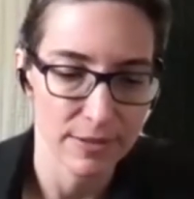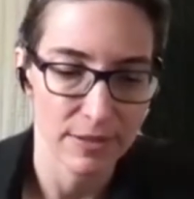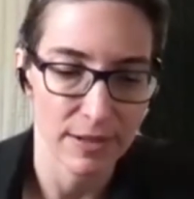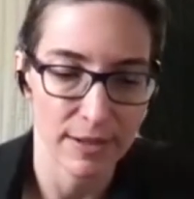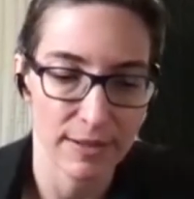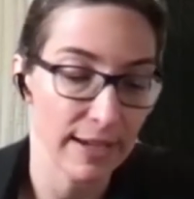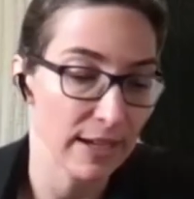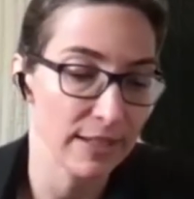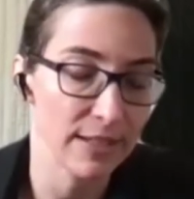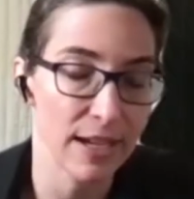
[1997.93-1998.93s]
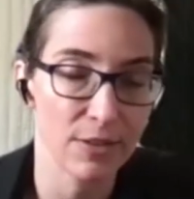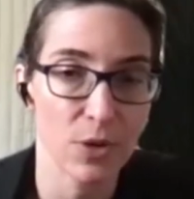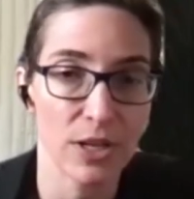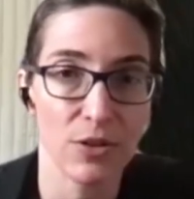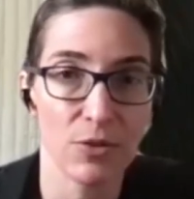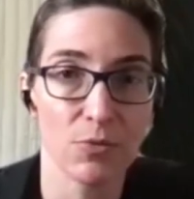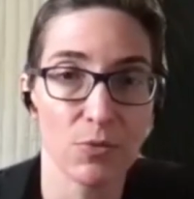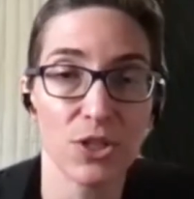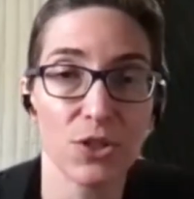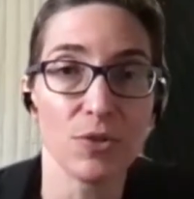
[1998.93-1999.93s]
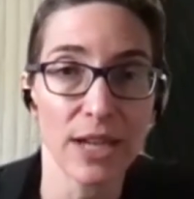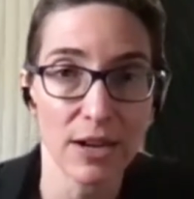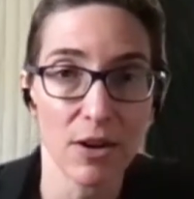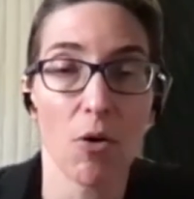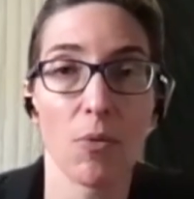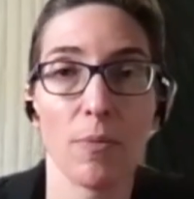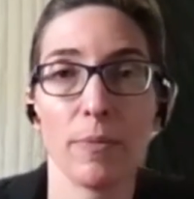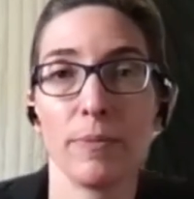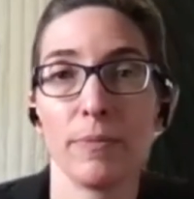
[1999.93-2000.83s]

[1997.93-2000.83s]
uh, like I said, when you once you get home,